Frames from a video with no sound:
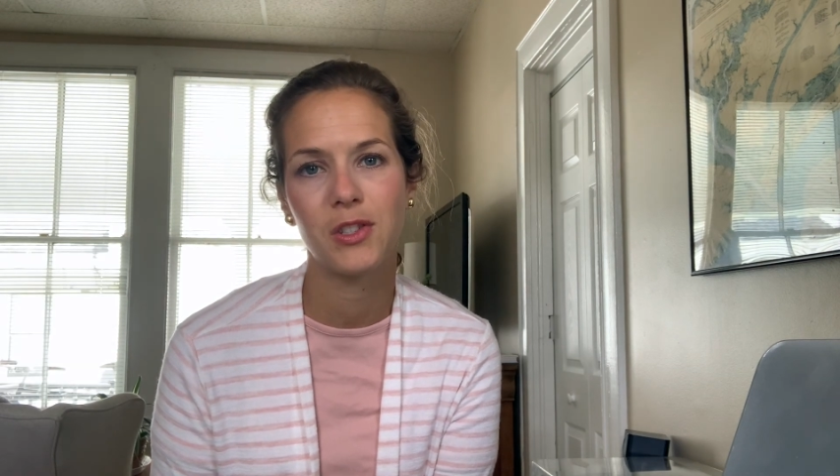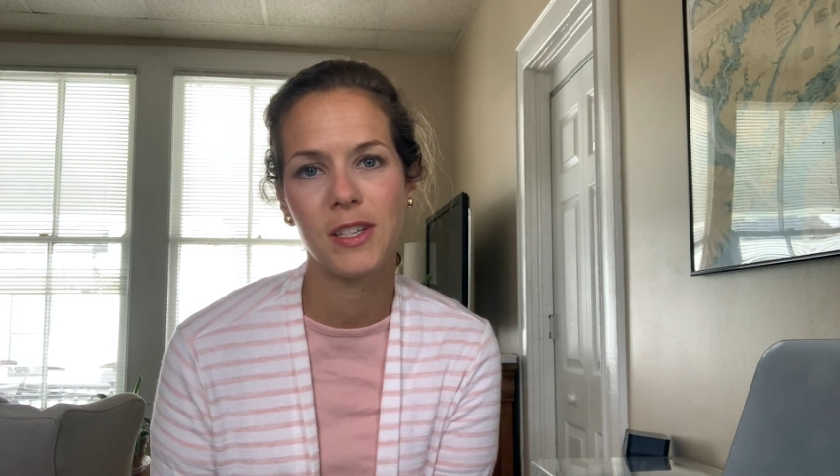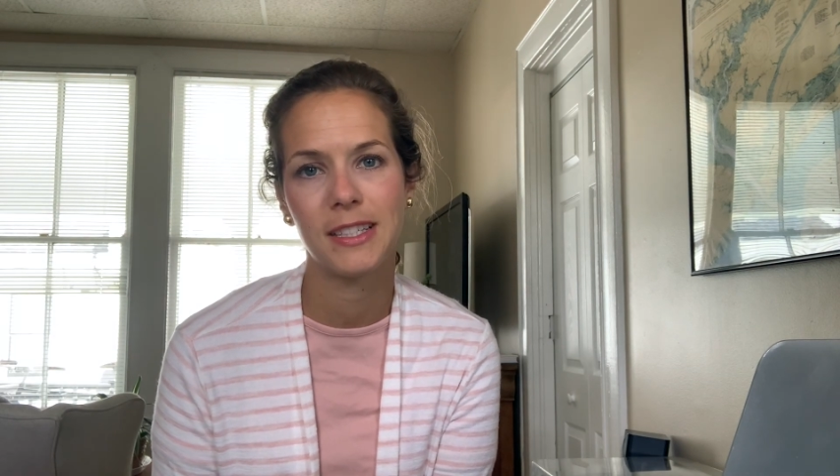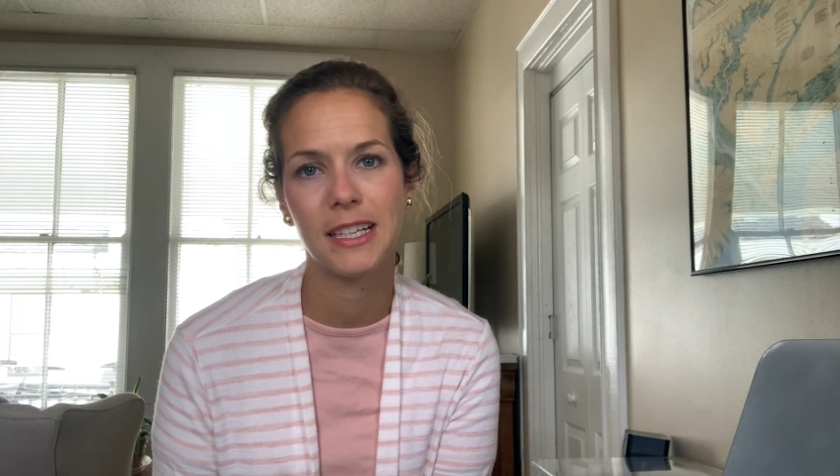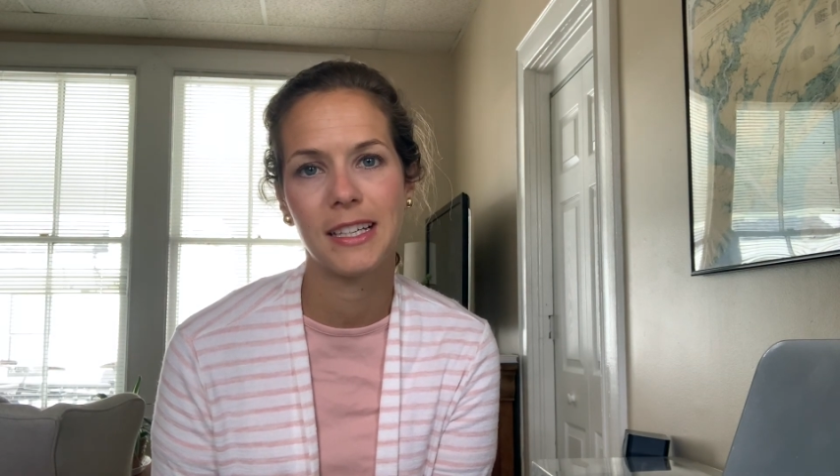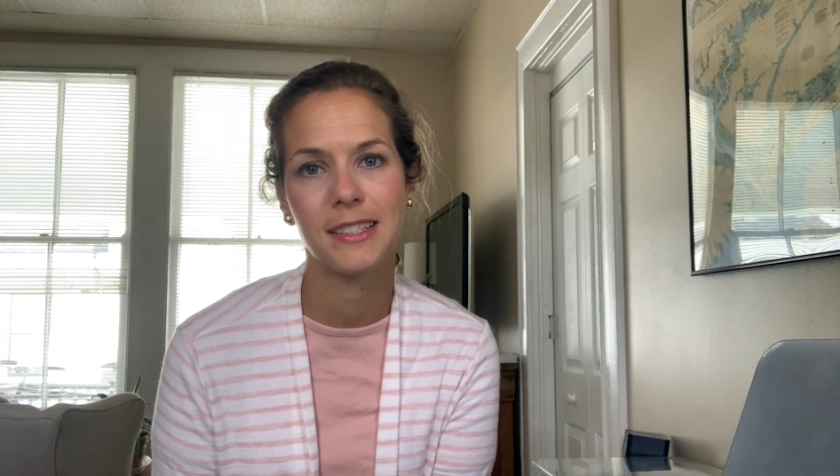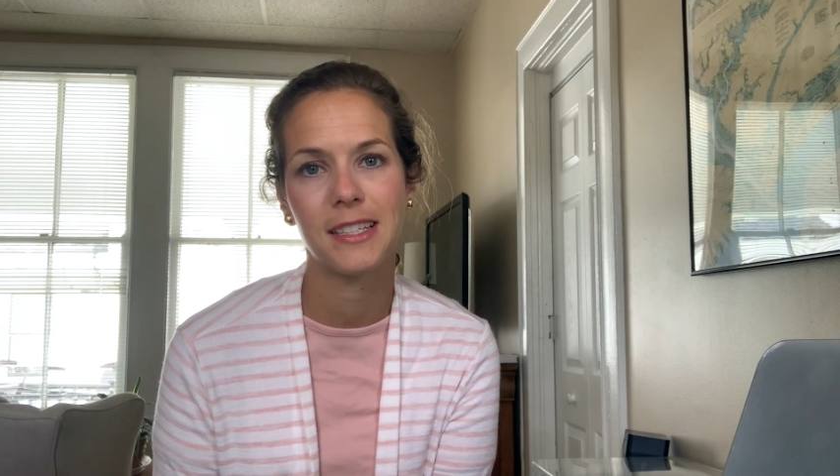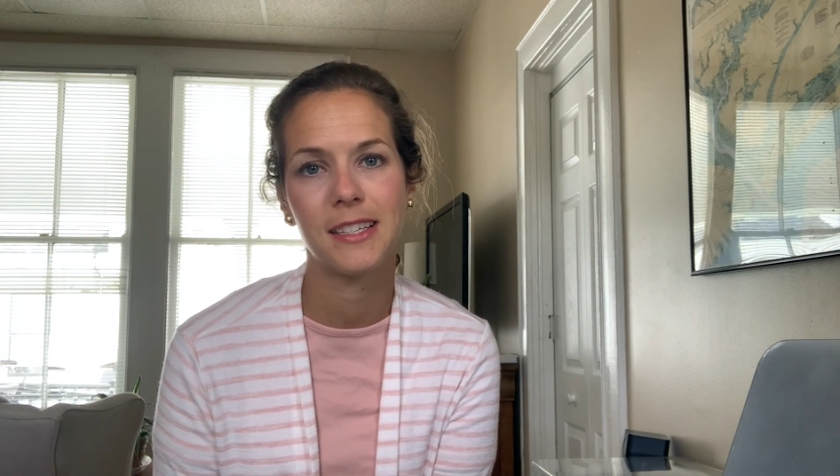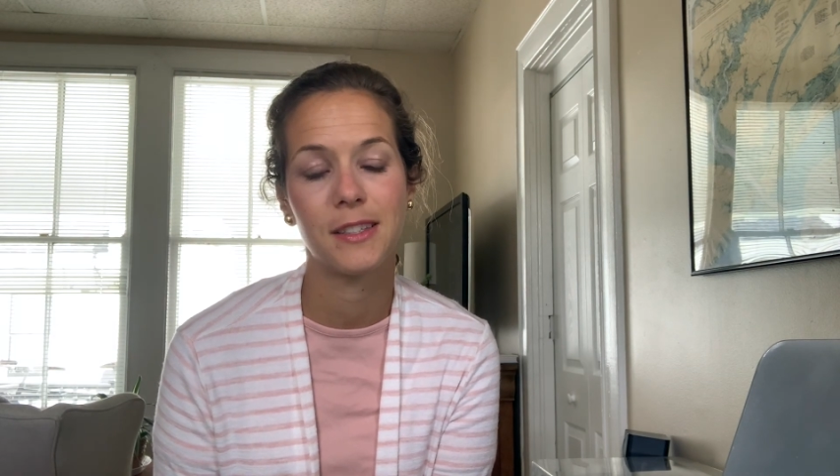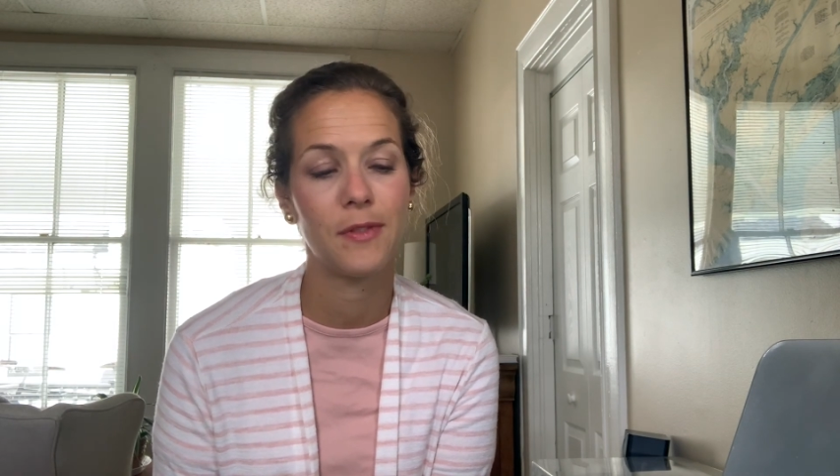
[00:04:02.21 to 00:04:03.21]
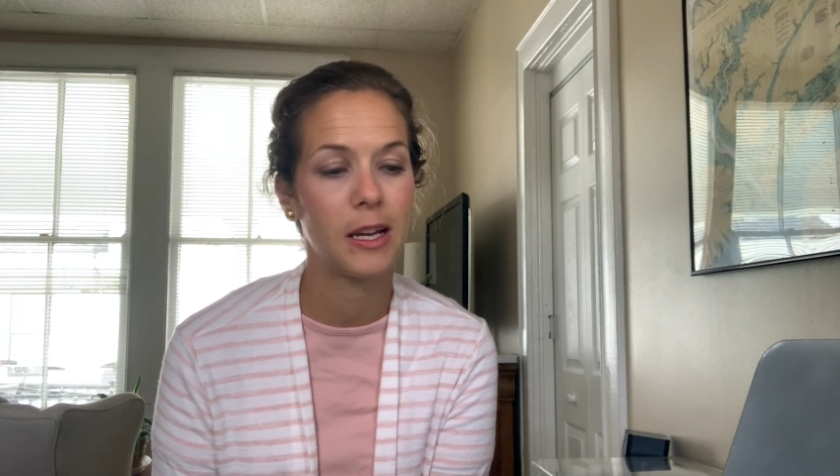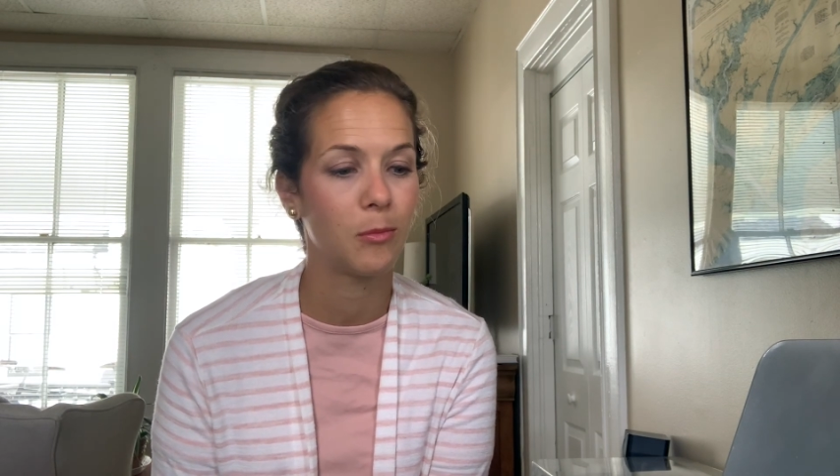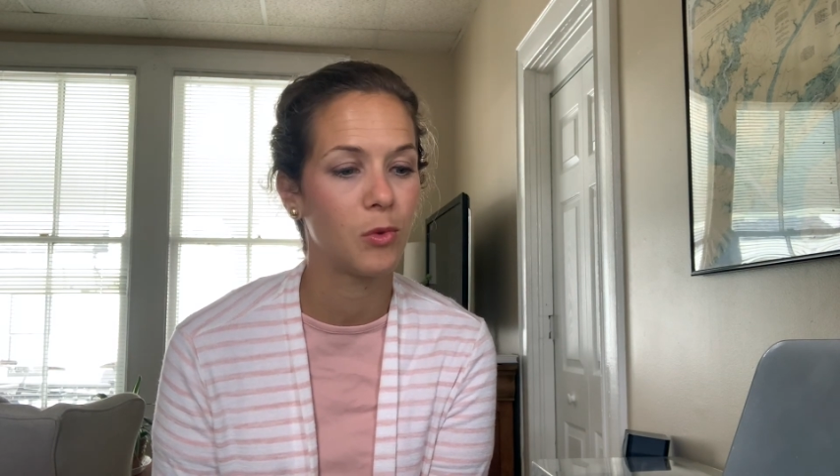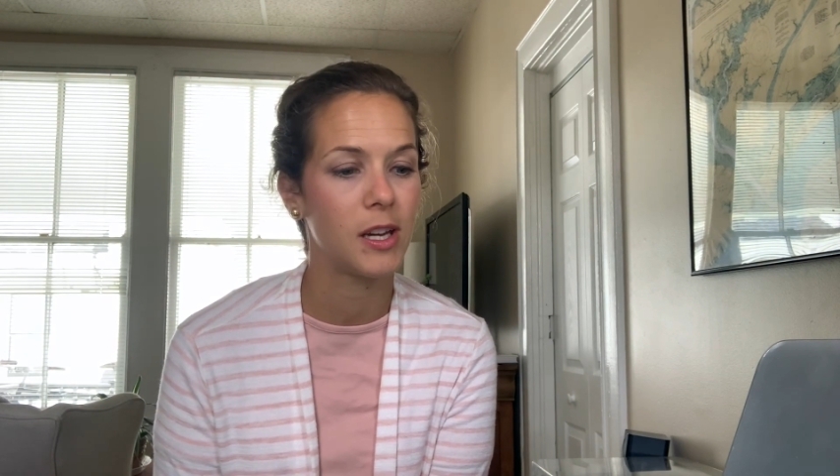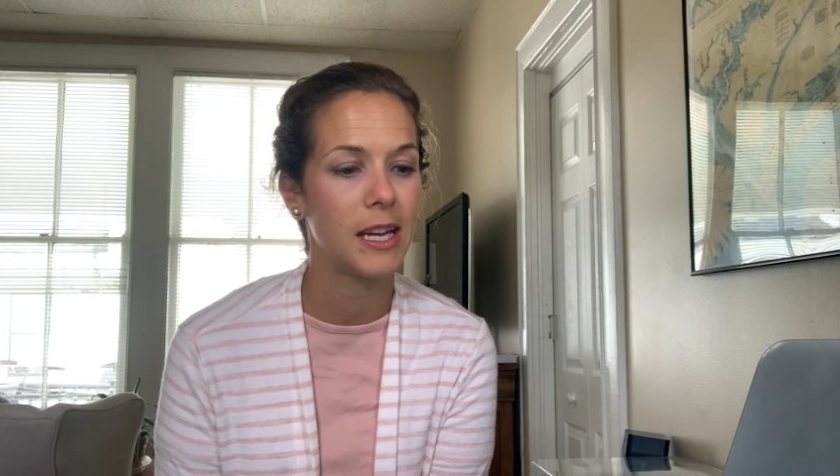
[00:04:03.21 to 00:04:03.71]
Jesus and his
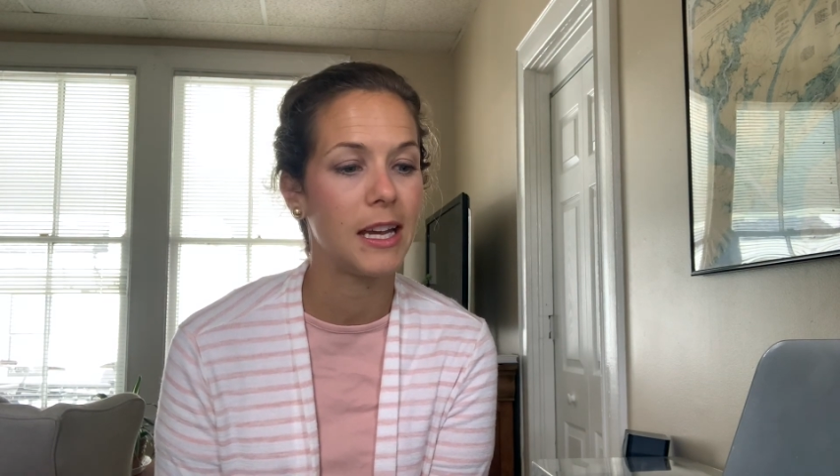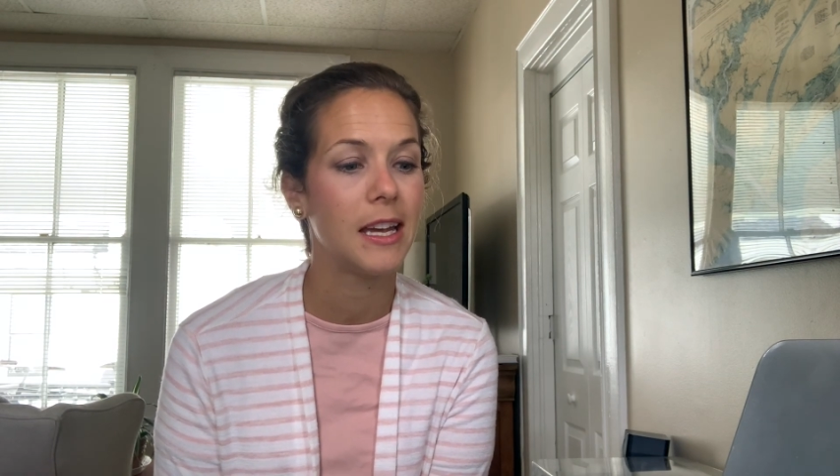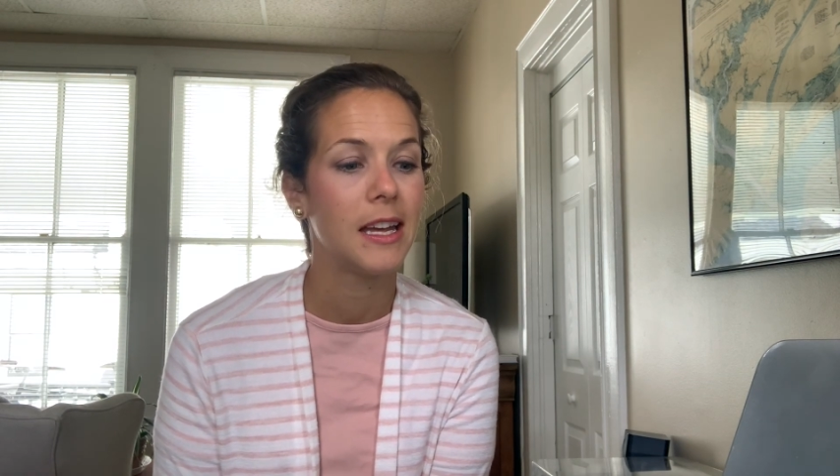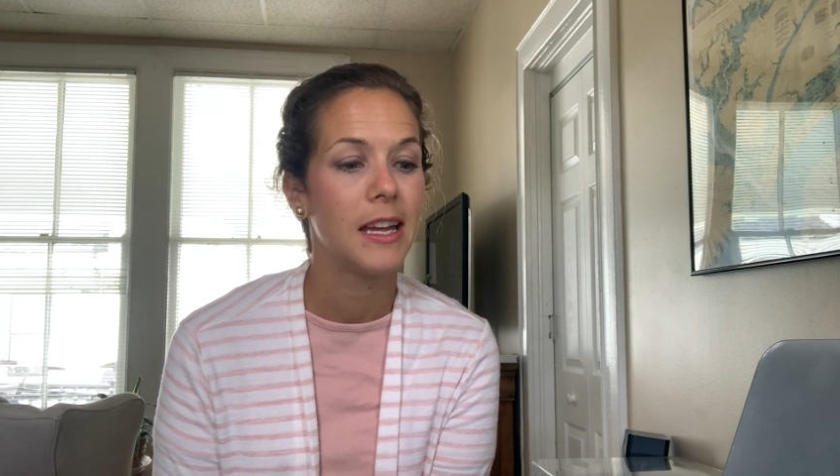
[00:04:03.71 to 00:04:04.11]
family,